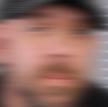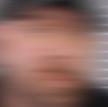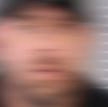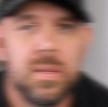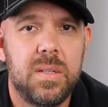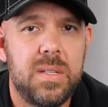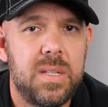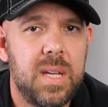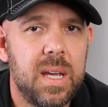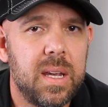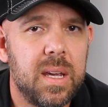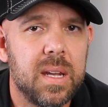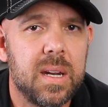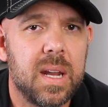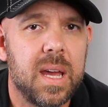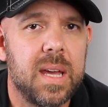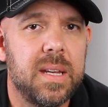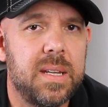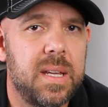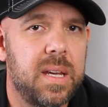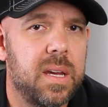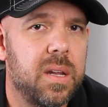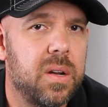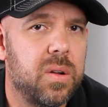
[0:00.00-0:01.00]
The second
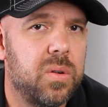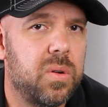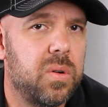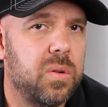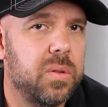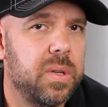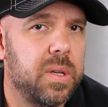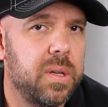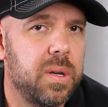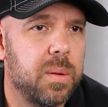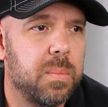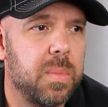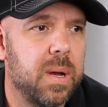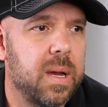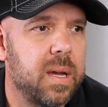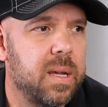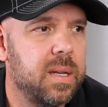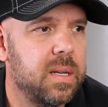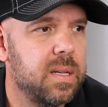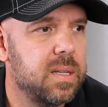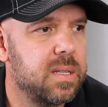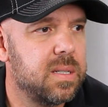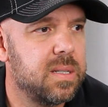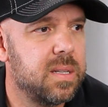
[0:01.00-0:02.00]
idea to hold in your
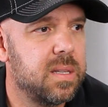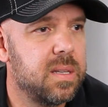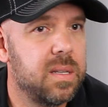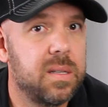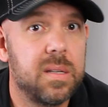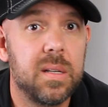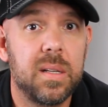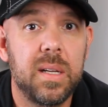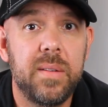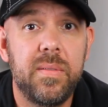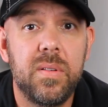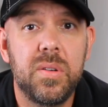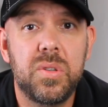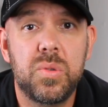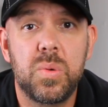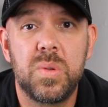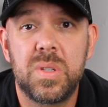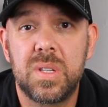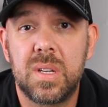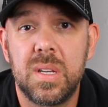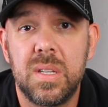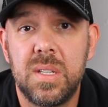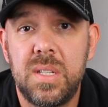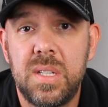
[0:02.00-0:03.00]
mind is that the Deliverance
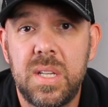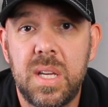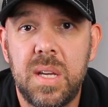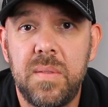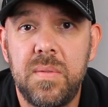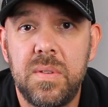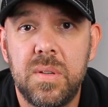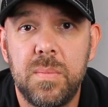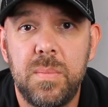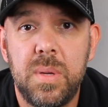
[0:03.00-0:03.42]
was conceived